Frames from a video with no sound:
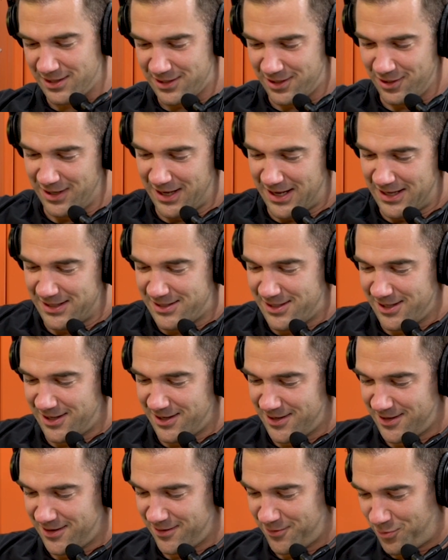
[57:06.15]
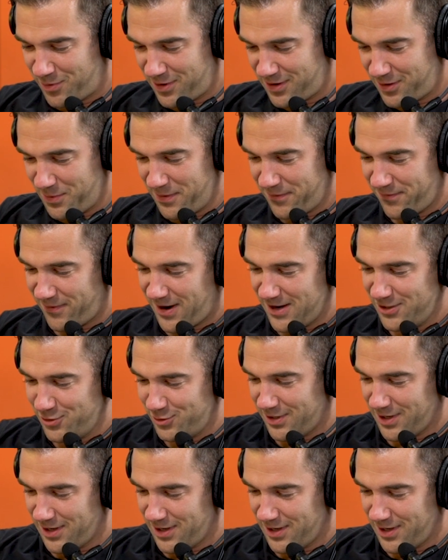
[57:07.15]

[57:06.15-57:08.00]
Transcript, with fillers: So you guys, uh, where can we find you